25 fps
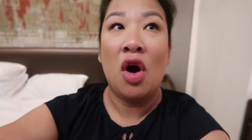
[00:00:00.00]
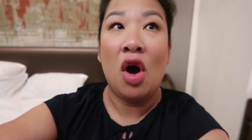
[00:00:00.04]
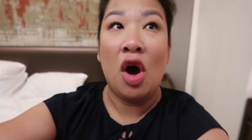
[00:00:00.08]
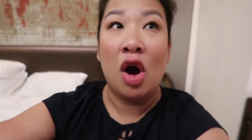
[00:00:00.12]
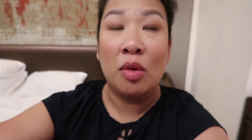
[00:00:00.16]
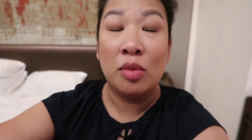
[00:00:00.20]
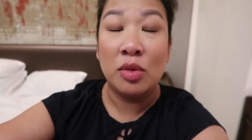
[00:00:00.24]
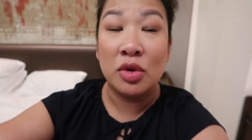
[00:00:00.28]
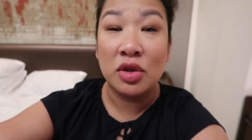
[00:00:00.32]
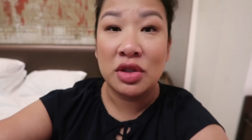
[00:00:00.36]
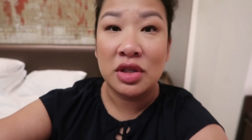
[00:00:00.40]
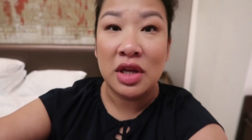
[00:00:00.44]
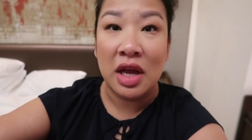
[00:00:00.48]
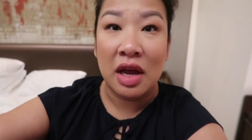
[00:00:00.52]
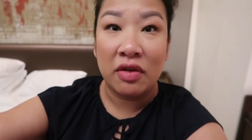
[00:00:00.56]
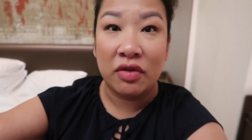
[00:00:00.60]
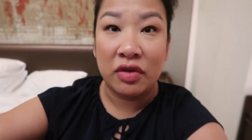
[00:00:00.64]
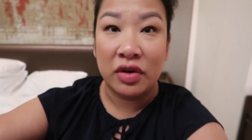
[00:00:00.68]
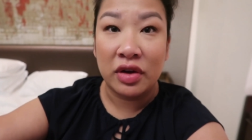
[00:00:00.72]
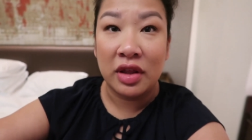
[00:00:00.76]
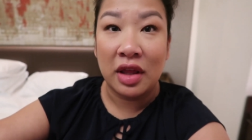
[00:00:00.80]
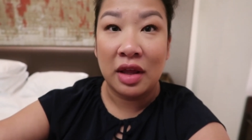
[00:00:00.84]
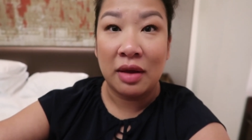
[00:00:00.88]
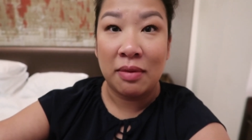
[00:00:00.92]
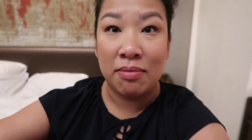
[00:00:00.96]
almost
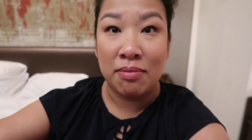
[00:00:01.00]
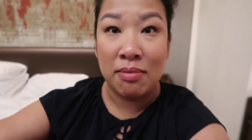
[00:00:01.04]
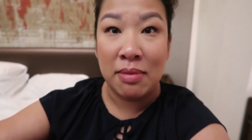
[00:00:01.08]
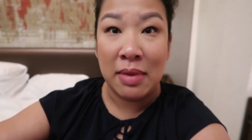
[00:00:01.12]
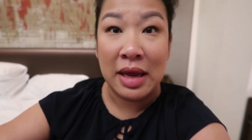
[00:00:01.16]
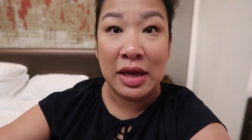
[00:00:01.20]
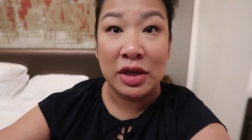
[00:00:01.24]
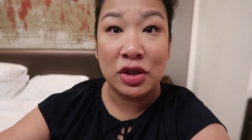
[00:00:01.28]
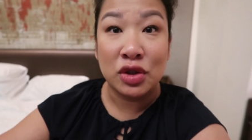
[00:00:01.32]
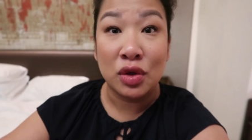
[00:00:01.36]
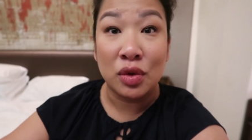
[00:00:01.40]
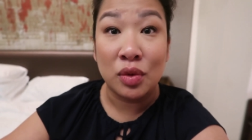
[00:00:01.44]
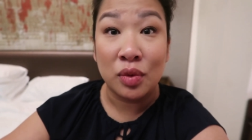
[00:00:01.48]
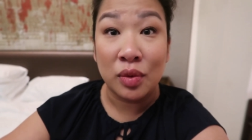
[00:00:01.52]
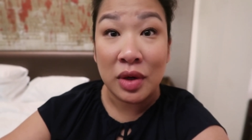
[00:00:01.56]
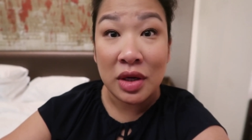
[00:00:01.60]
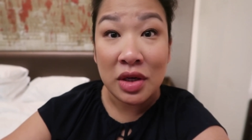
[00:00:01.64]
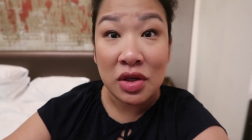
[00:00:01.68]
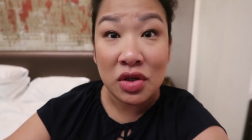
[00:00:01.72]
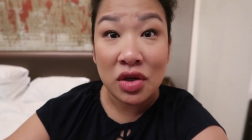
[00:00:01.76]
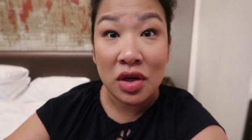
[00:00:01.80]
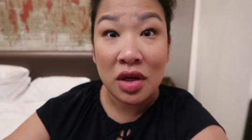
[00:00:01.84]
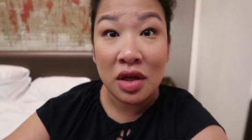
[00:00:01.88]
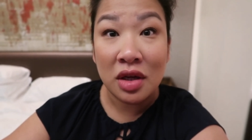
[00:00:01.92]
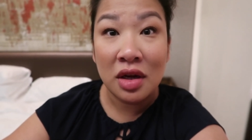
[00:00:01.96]
every like major
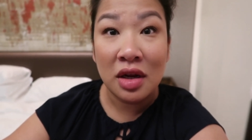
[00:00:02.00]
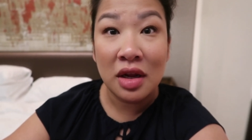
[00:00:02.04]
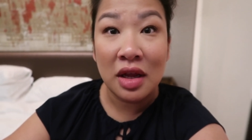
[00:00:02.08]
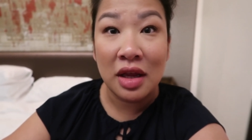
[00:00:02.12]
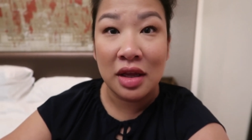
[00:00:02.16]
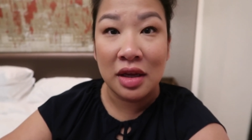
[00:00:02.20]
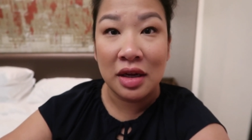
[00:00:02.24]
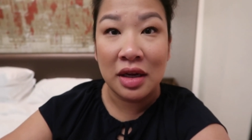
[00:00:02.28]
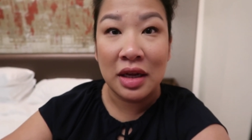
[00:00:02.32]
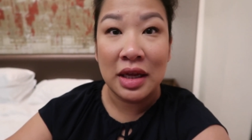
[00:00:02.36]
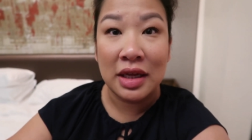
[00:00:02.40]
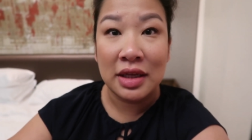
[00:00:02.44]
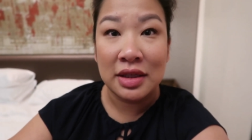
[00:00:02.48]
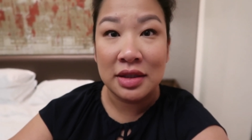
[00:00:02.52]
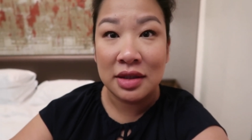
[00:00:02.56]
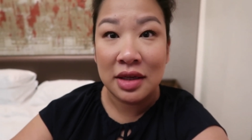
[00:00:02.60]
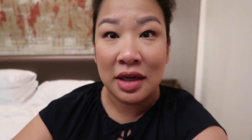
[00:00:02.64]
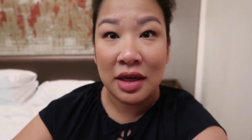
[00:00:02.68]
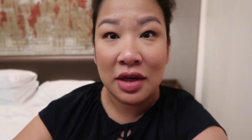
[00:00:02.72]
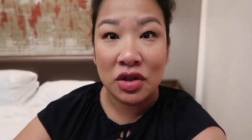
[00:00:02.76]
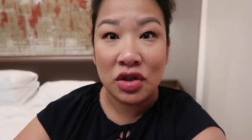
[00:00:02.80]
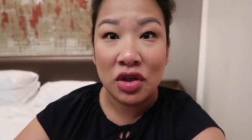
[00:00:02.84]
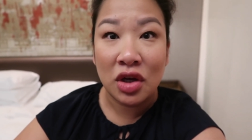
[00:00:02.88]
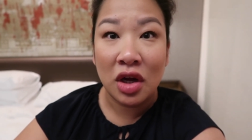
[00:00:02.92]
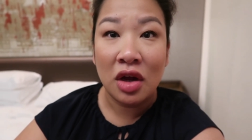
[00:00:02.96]
region in East
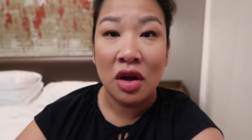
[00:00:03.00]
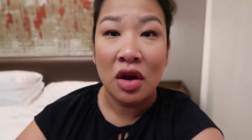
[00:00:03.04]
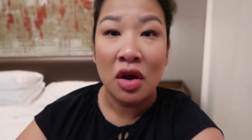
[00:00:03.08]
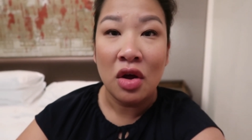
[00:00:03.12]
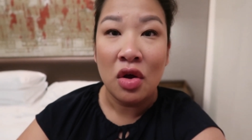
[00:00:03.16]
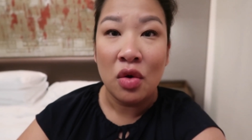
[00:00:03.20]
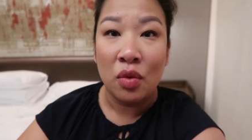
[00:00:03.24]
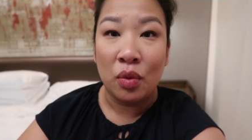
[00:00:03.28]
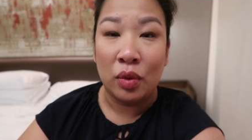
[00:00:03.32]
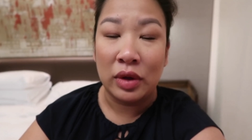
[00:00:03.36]
Asia